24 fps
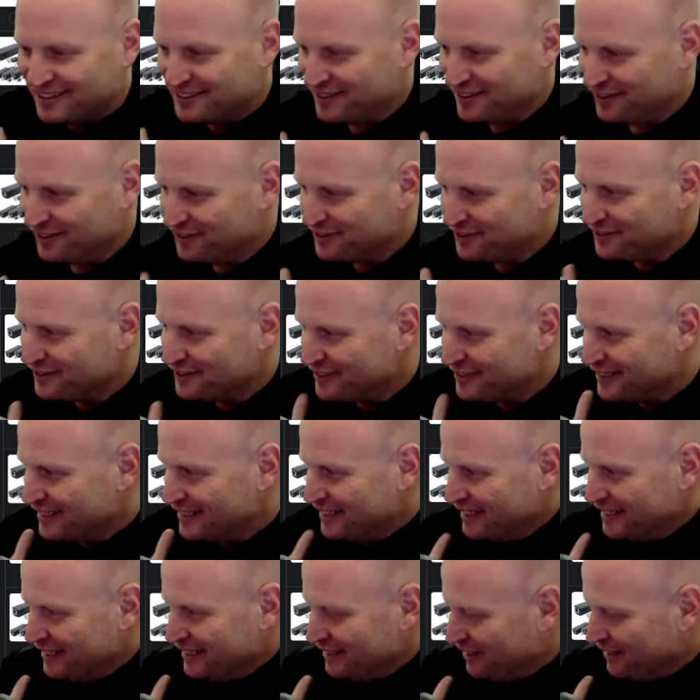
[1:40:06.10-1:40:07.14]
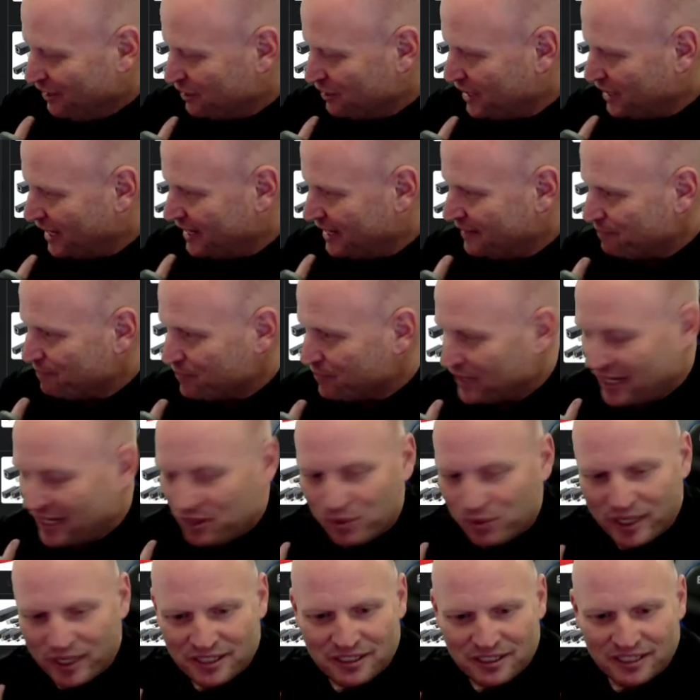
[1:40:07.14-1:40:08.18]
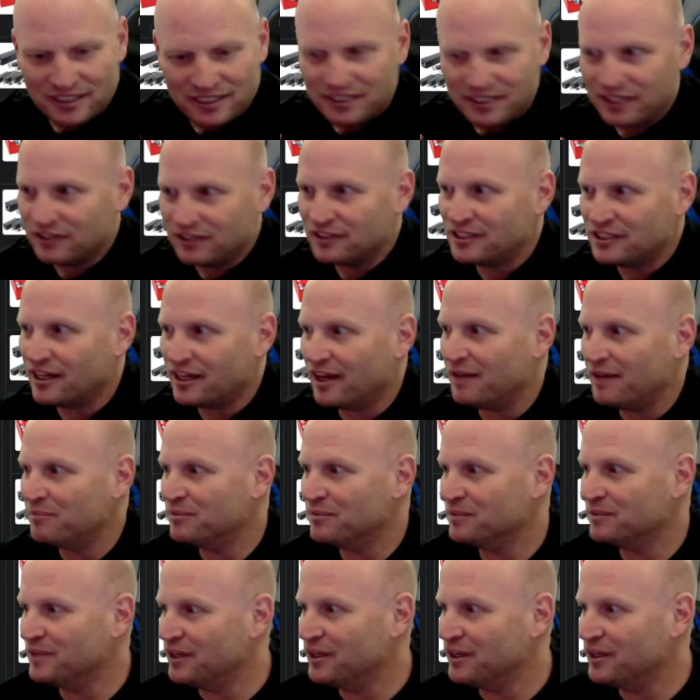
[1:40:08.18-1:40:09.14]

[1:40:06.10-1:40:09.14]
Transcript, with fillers: so, okay. Anyways, it's dinner time.